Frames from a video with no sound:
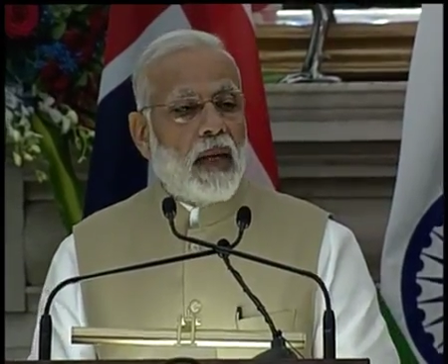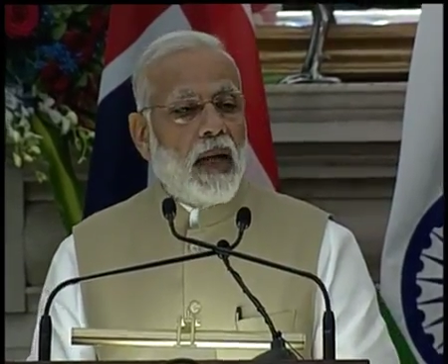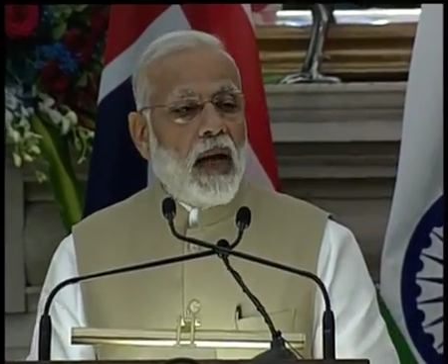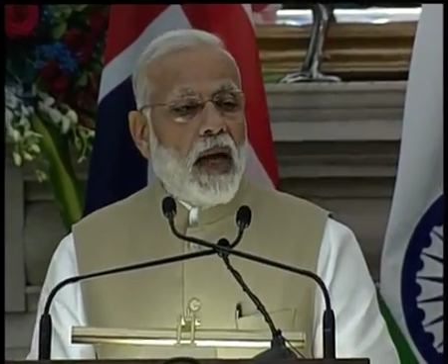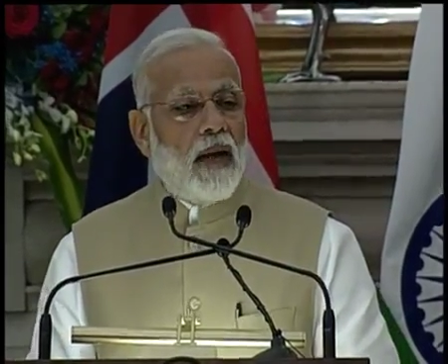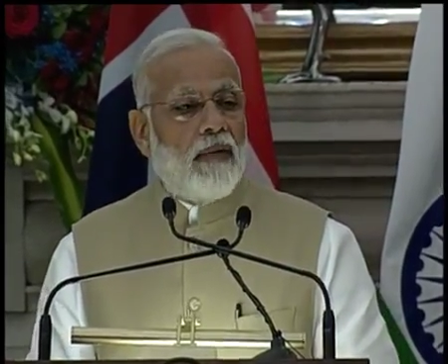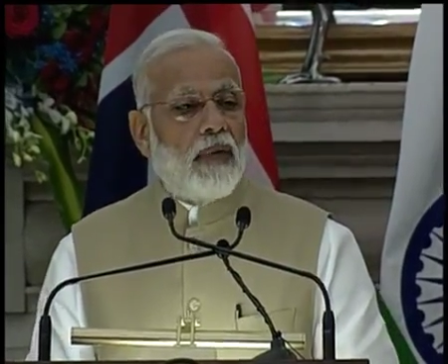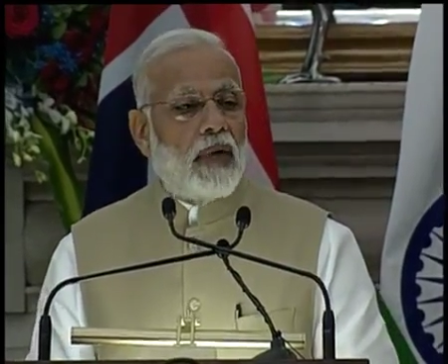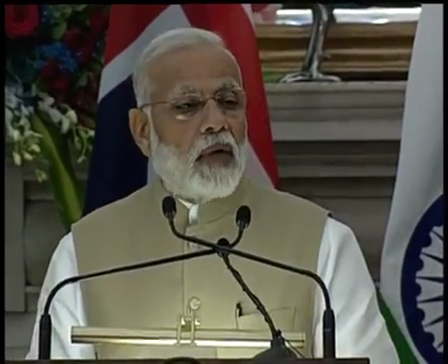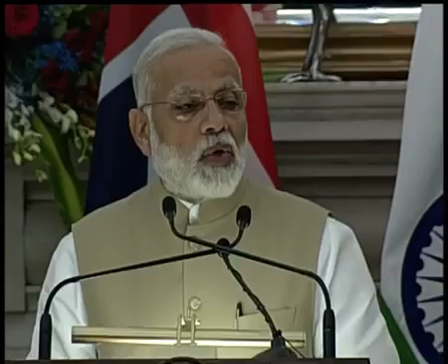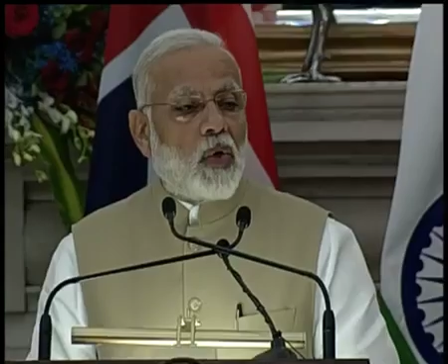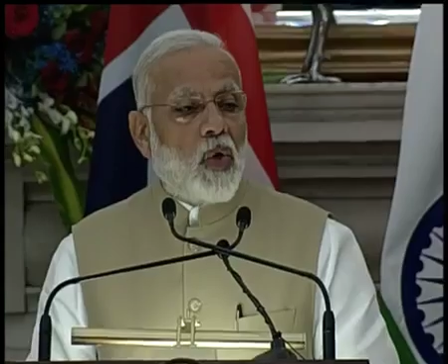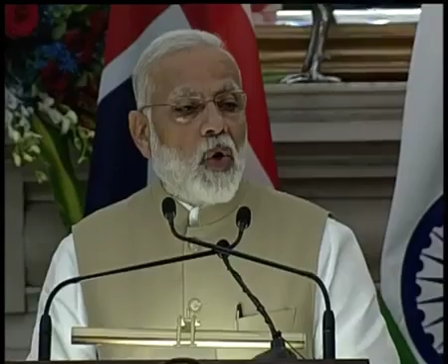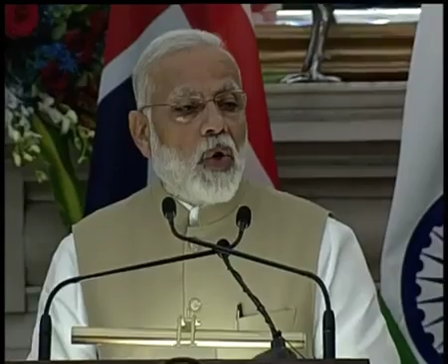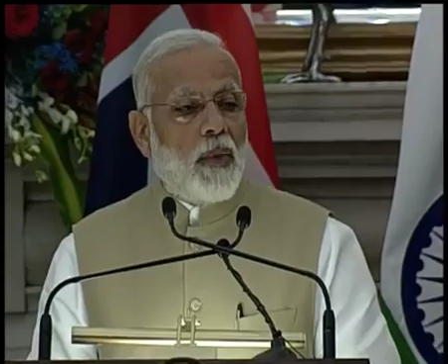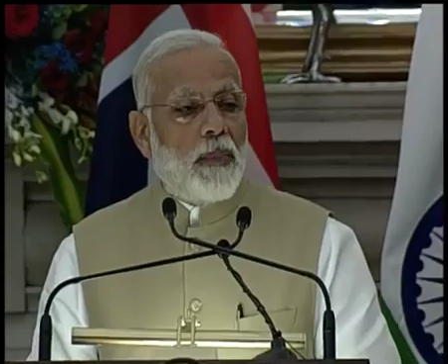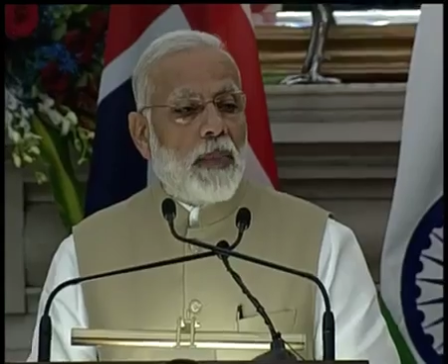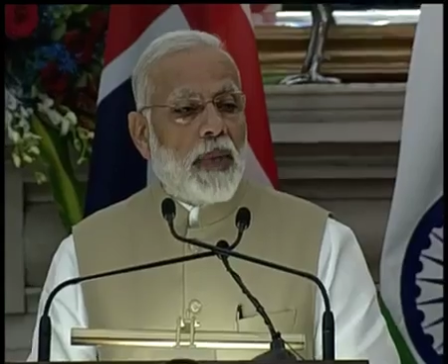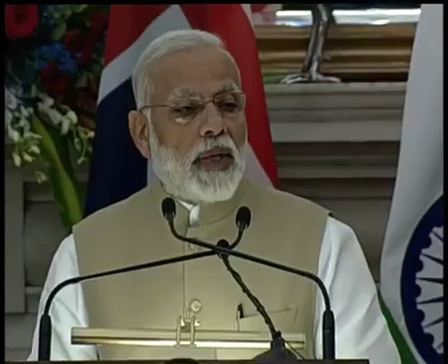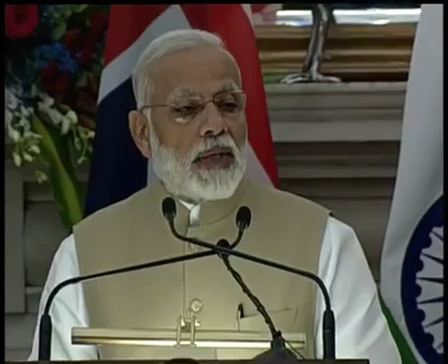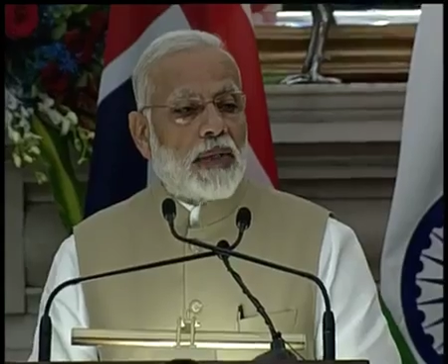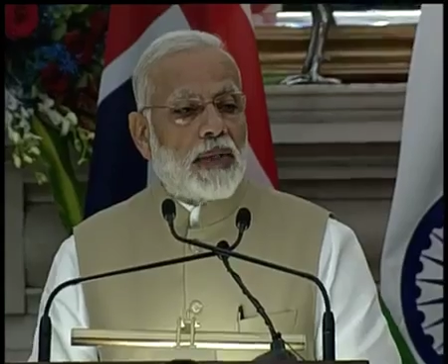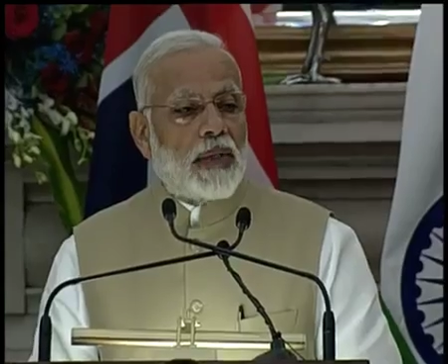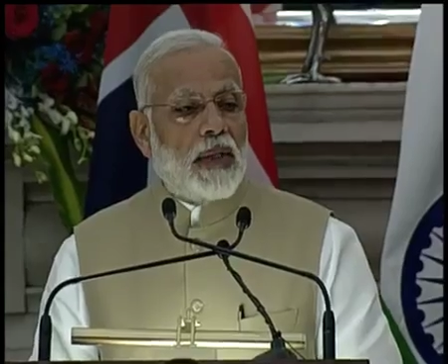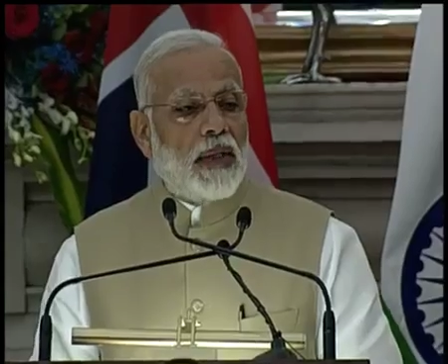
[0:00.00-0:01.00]
Our
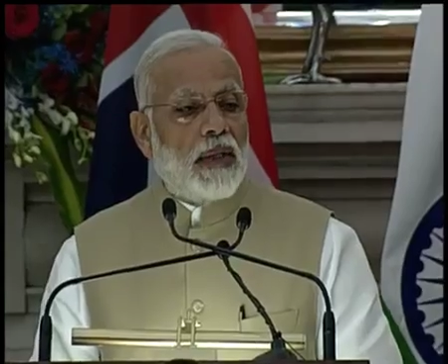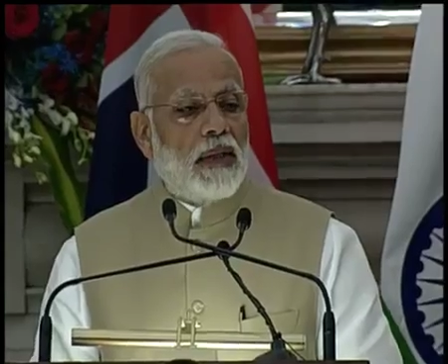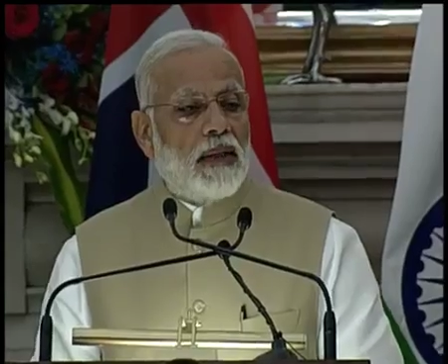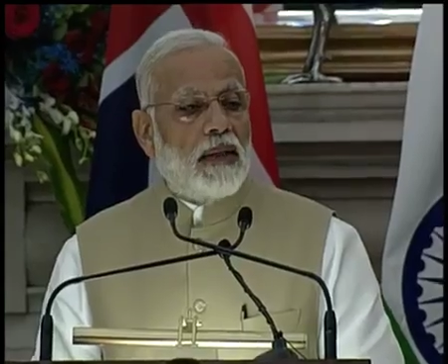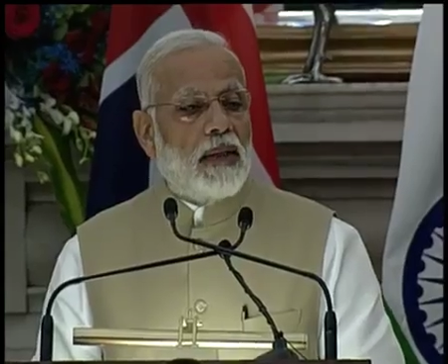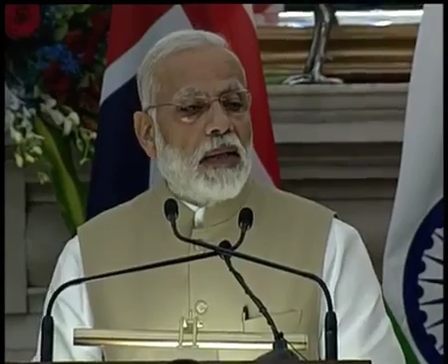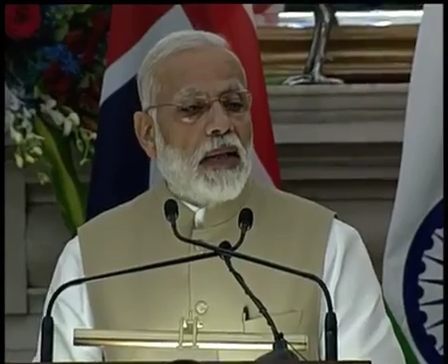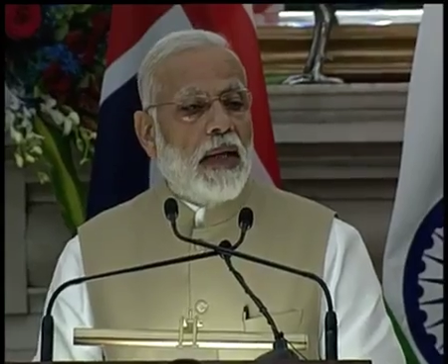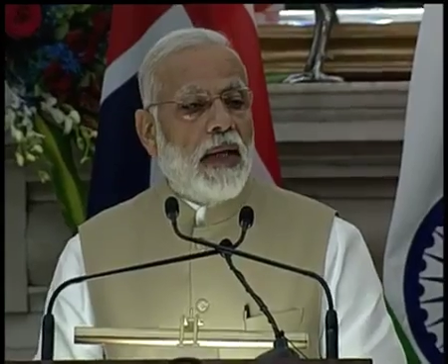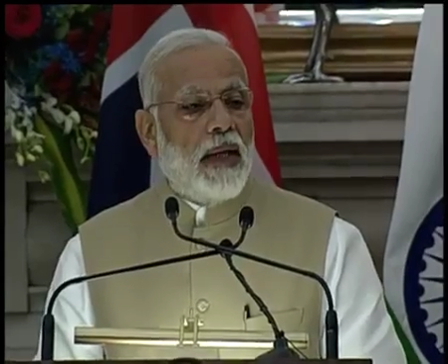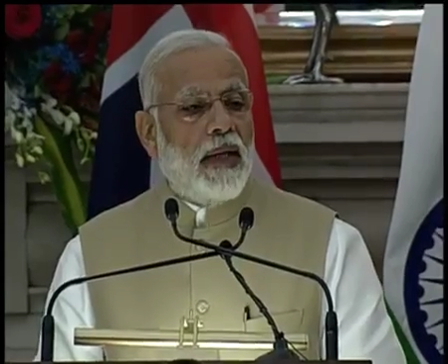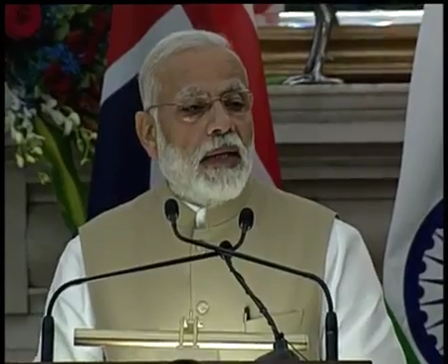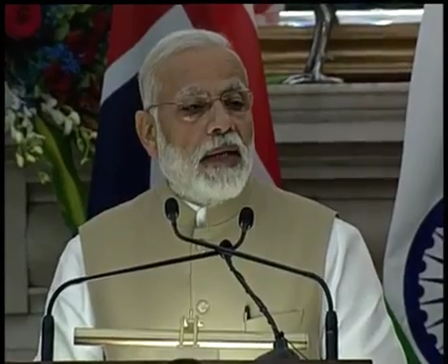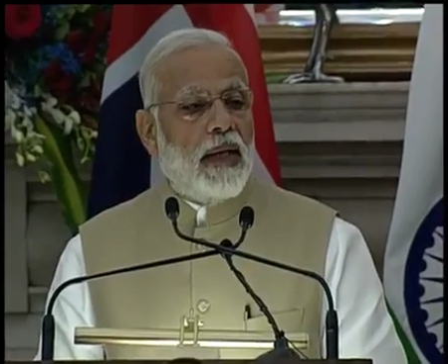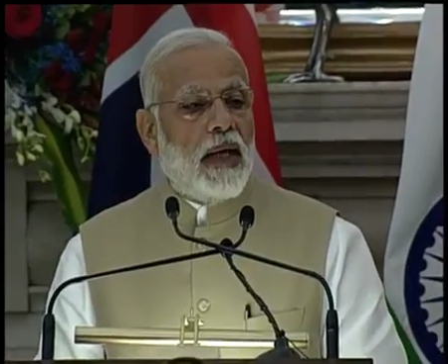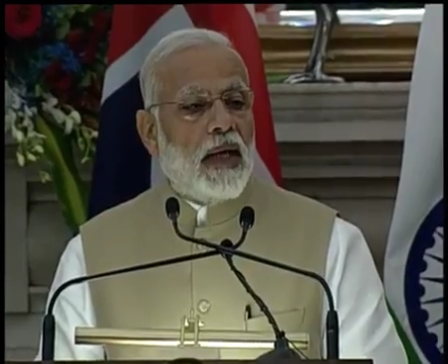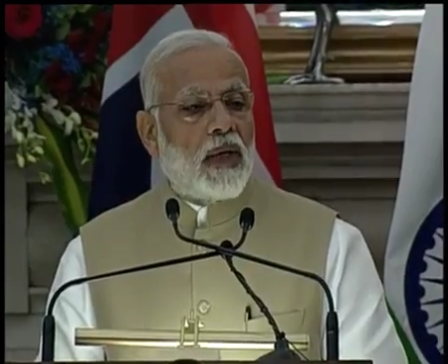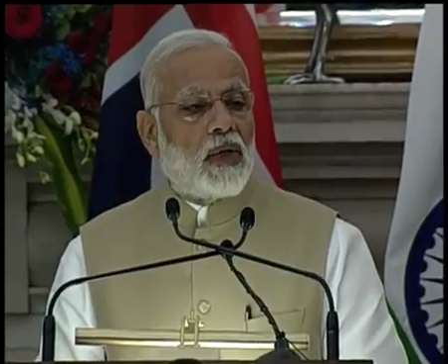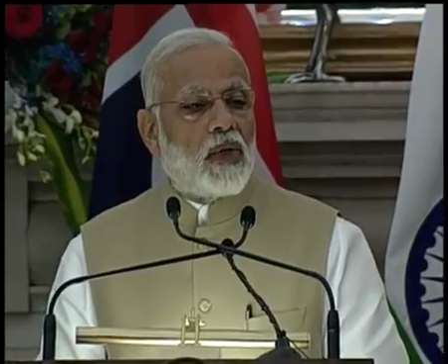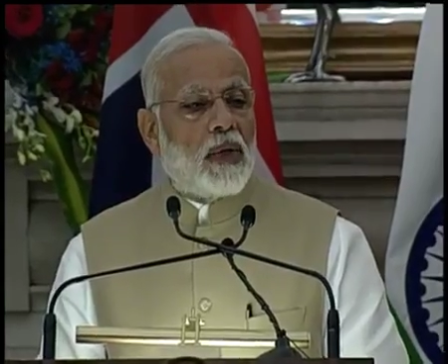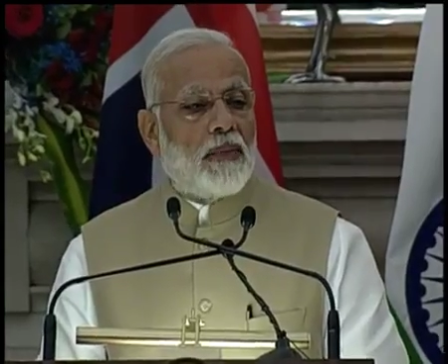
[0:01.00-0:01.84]
cooperation in the areas